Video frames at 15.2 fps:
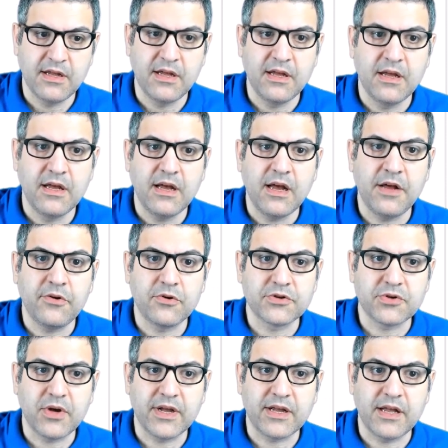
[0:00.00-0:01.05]
And
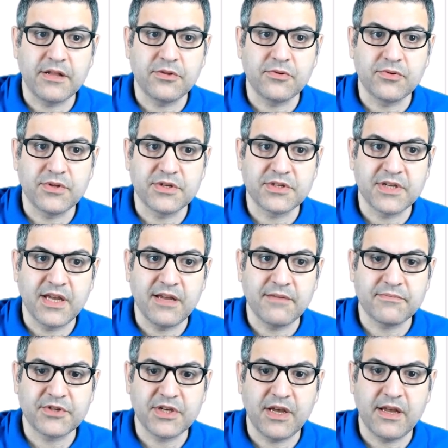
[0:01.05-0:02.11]
also I can do the same,
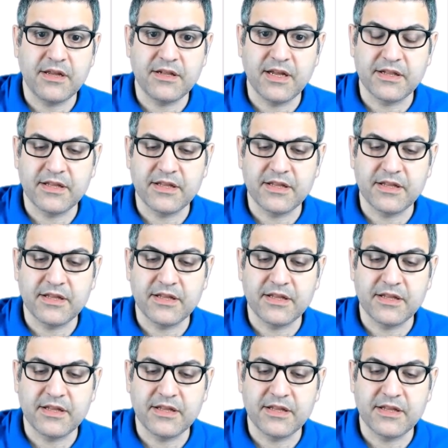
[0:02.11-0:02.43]
say that